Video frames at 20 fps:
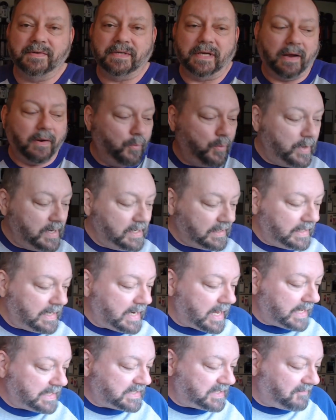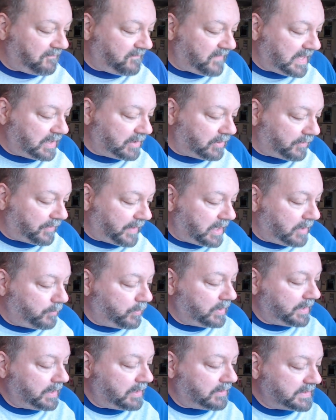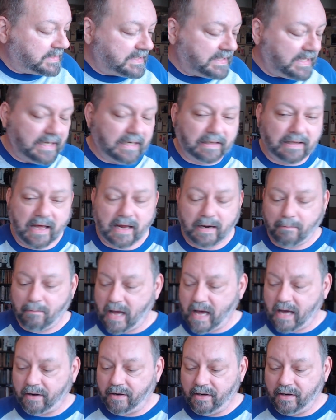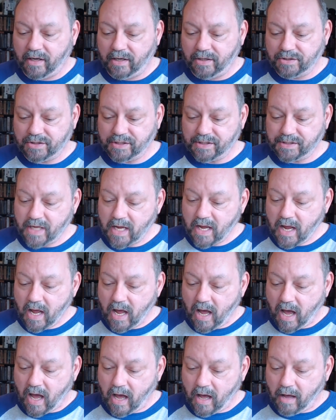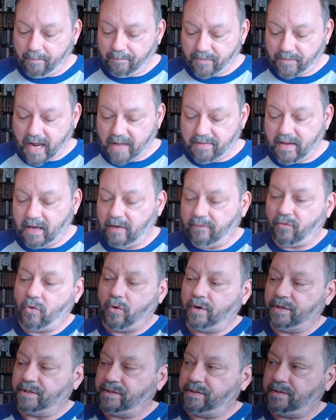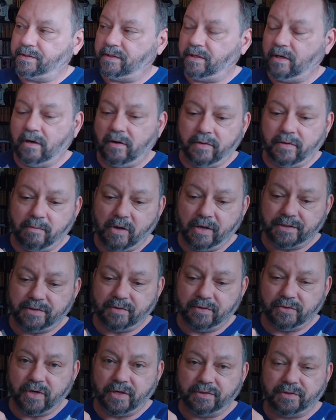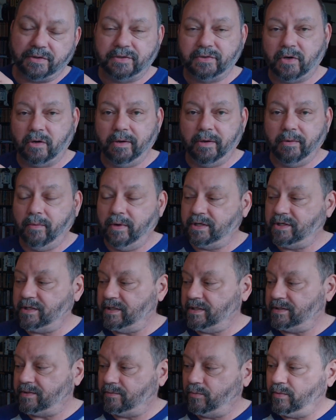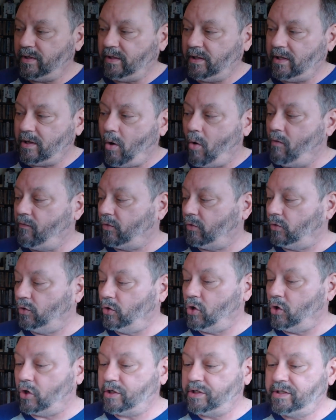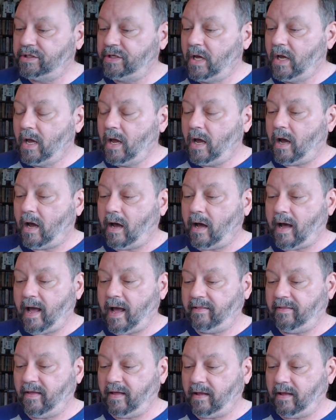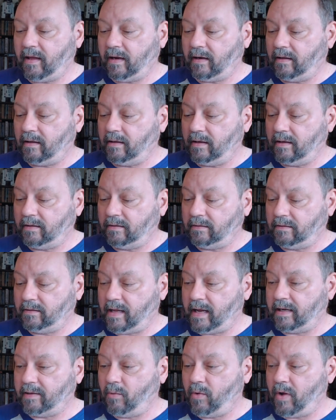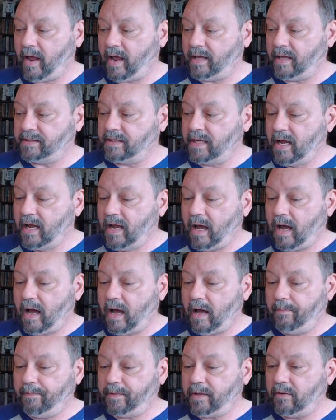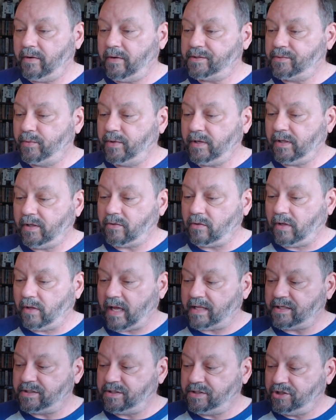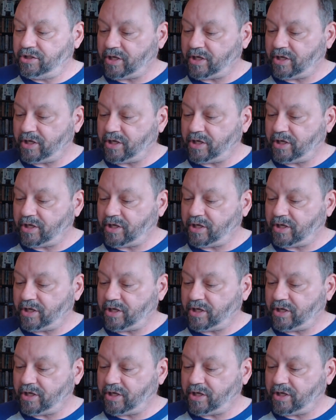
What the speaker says: a really nice feel that you really don't see in a lot of modern dungeons. And then of course the Monster and Treasure assortment, which is really overlooked. I think in a lot of ways, it's really cool. It